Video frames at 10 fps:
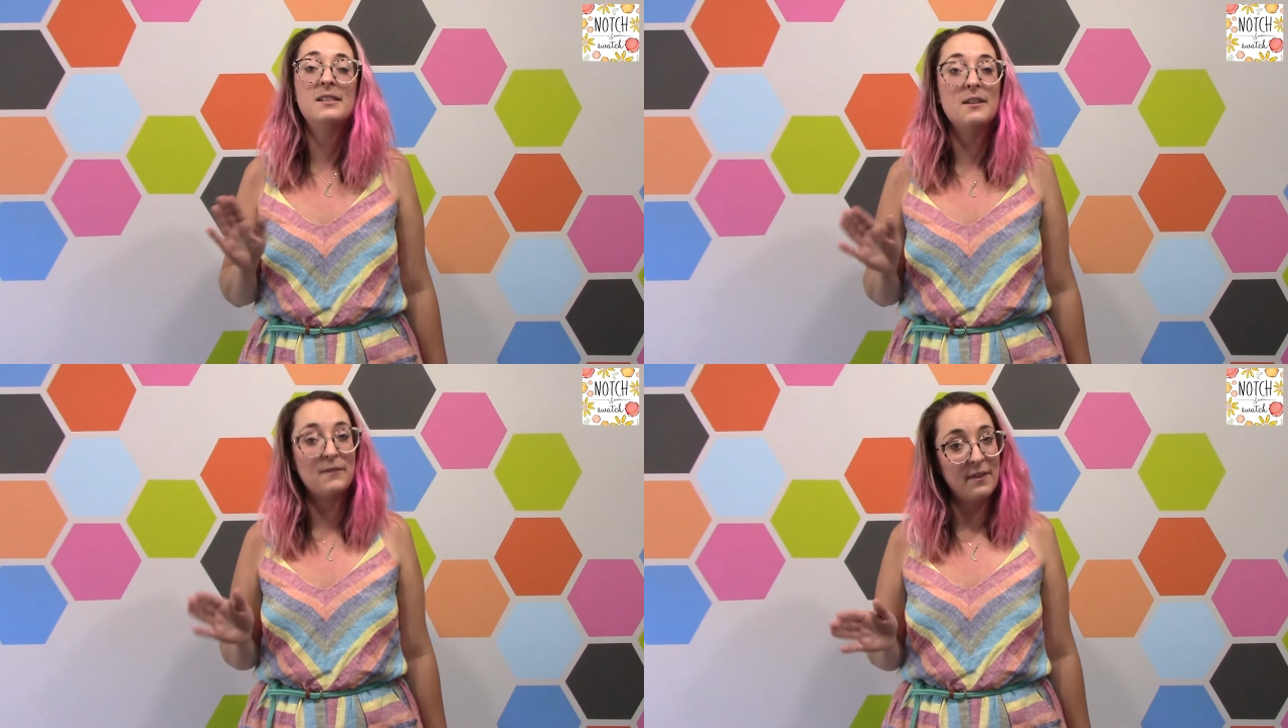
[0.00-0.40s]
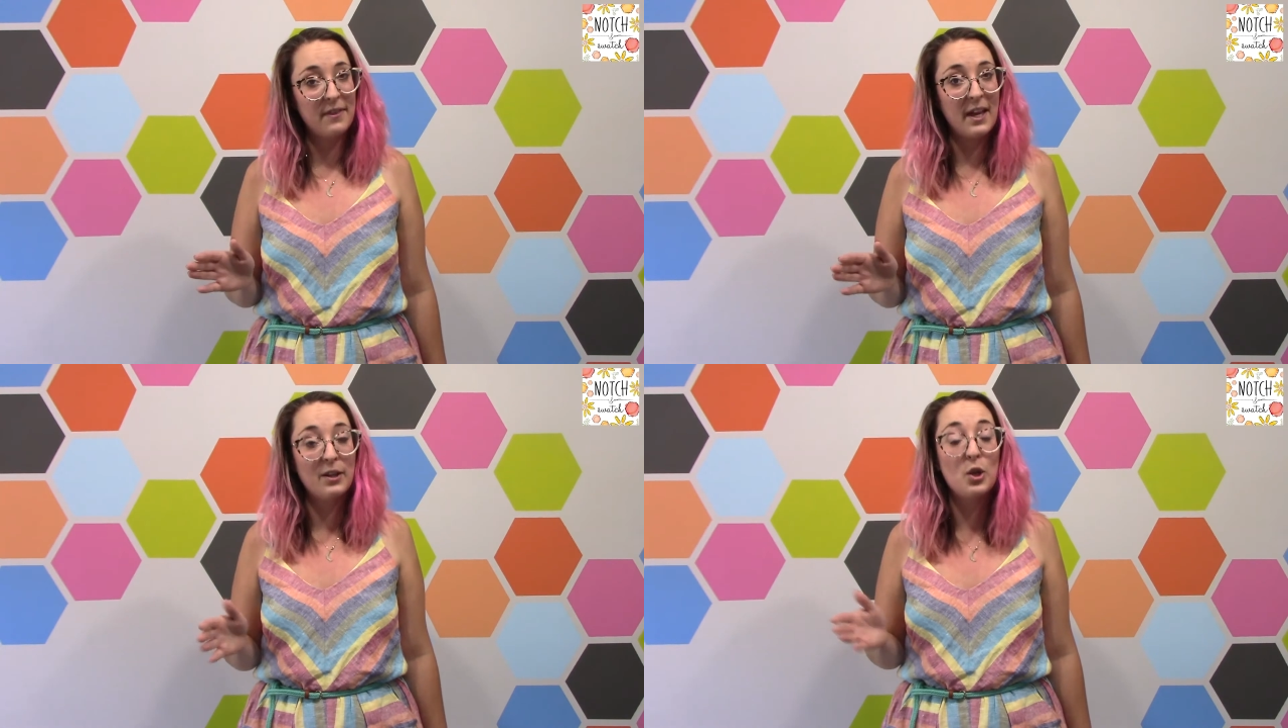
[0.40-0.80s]
different
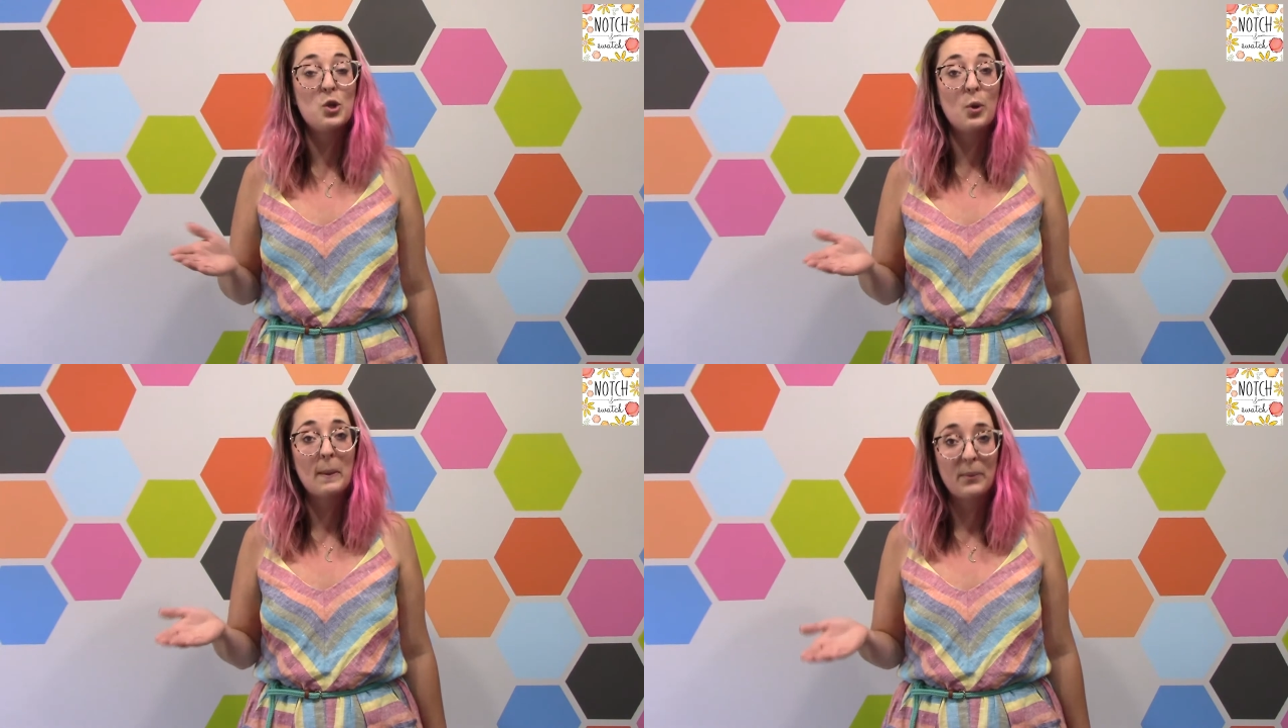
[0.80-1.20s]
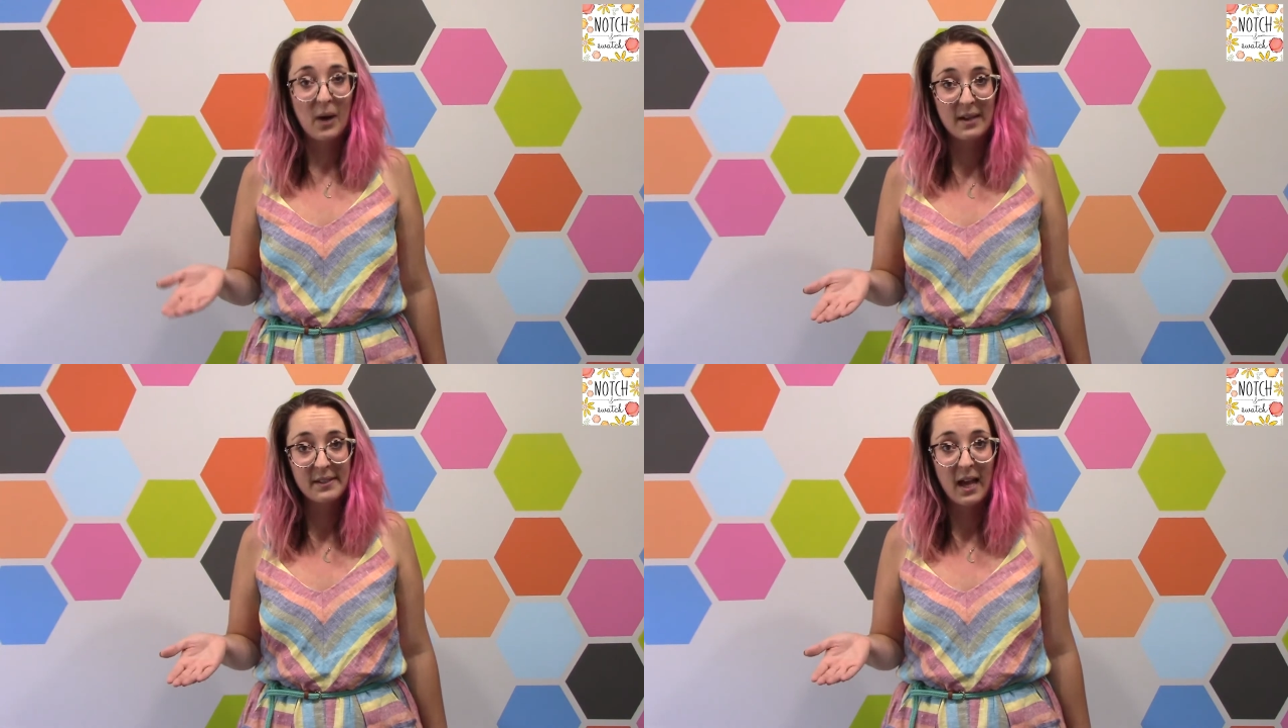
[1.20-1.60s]
than your
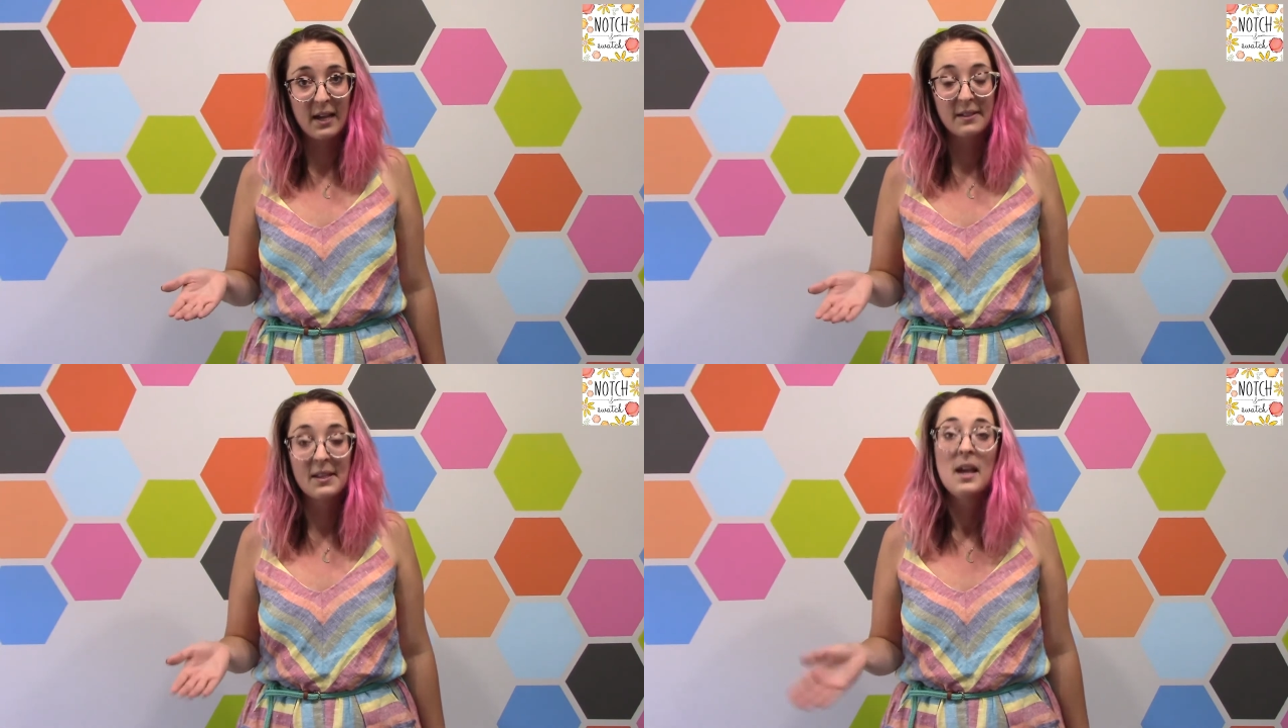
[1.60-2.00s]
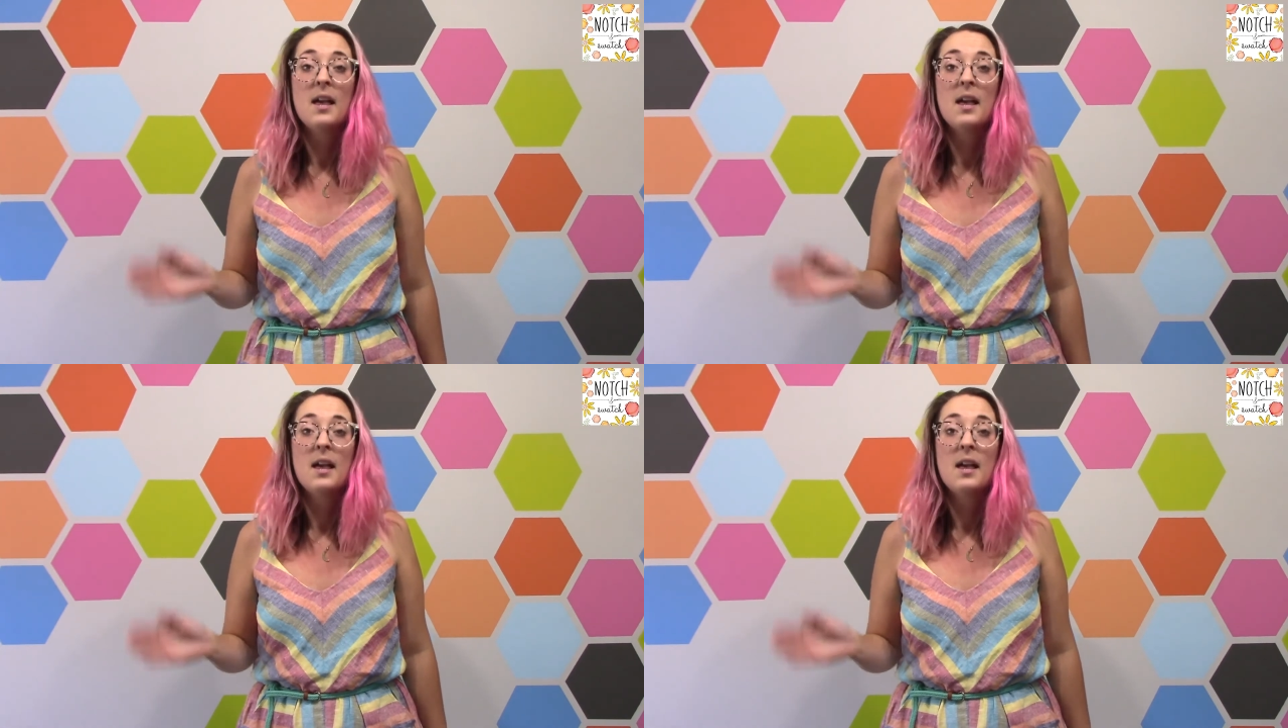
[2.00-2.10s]
bra size.